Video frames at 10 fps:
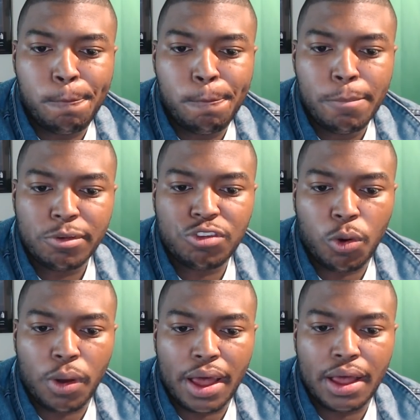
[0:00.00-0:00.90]

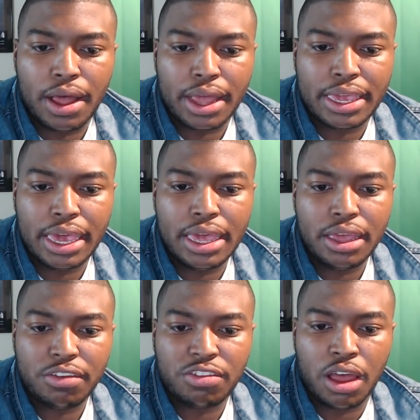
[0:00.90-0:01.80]
So Aki
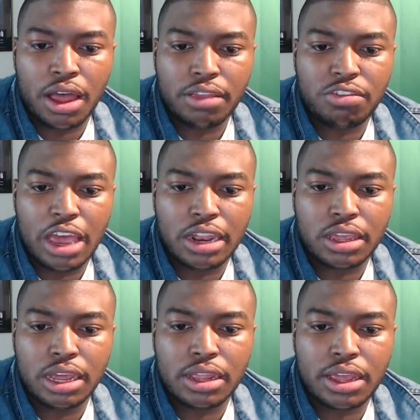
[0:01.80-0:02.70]
Hassan said,
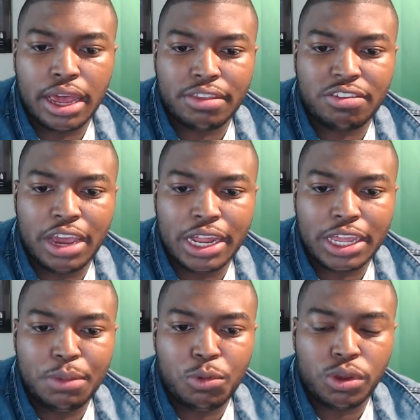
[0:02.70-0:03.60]
good content.
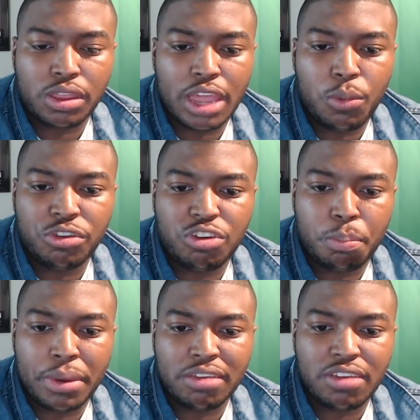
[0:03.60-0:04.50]
Keep doing your thing. What's your
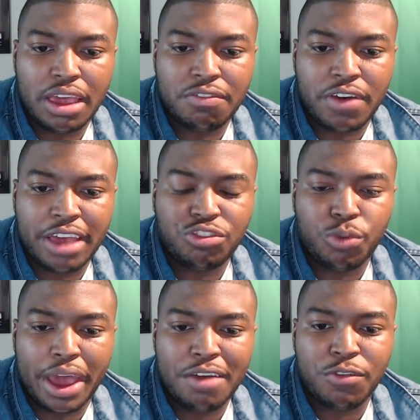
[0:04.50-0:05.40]
best advice you
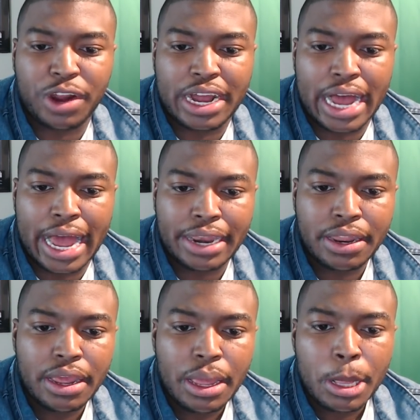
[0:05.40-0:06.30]
ever got?
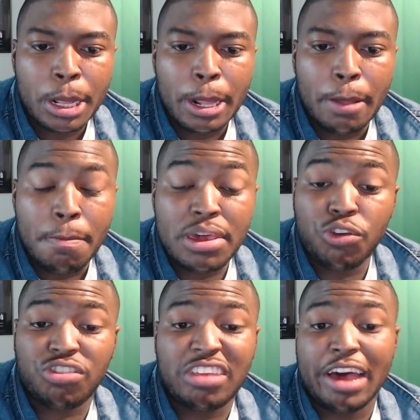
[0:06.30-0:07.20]
Be
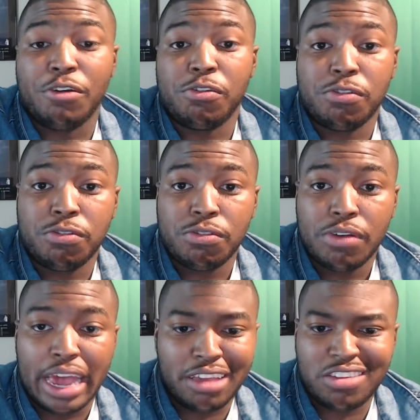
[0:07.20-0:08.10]
yourself.
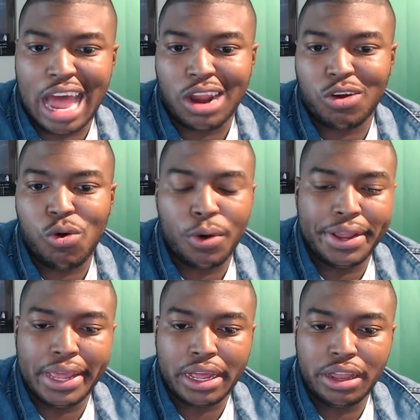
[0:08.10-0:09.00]
That's kind of
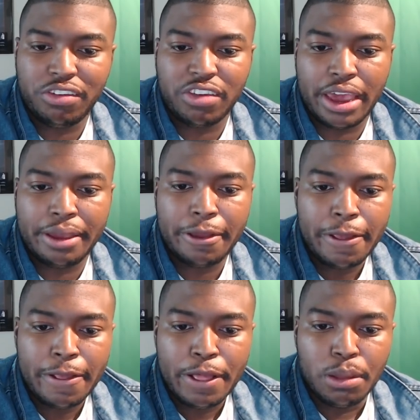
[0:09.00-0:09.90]
corny and cliche,
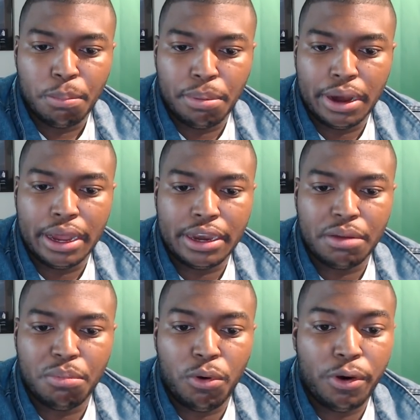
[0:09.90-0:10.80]
but the
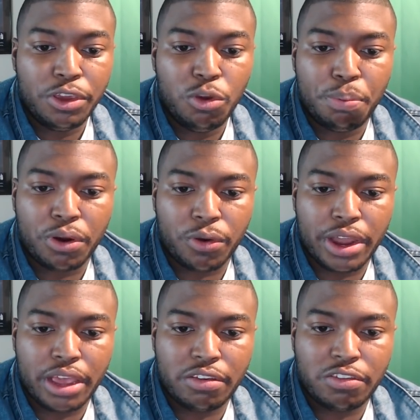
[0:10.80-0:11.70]
more you
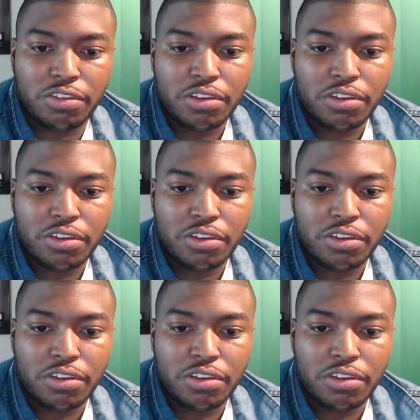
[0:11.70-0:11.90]
progress,